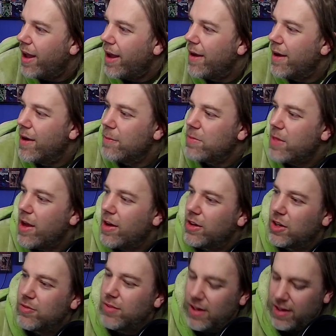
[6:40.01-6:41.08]
They are
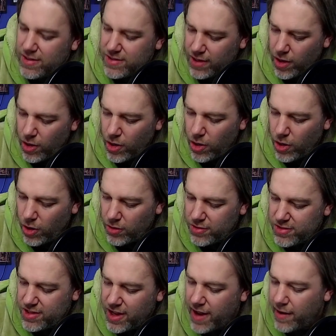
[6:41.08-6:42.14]
going to release
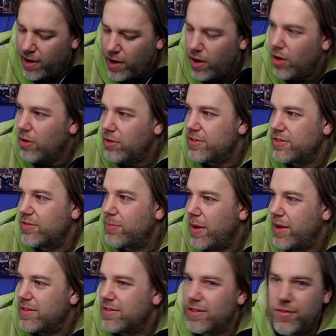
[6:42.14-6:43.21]
lots and lots of
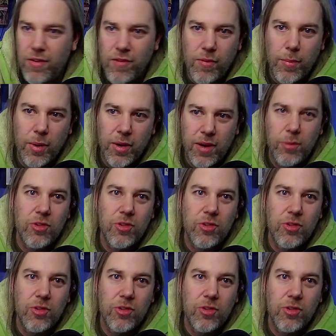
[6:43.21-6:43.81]
bases for everybody,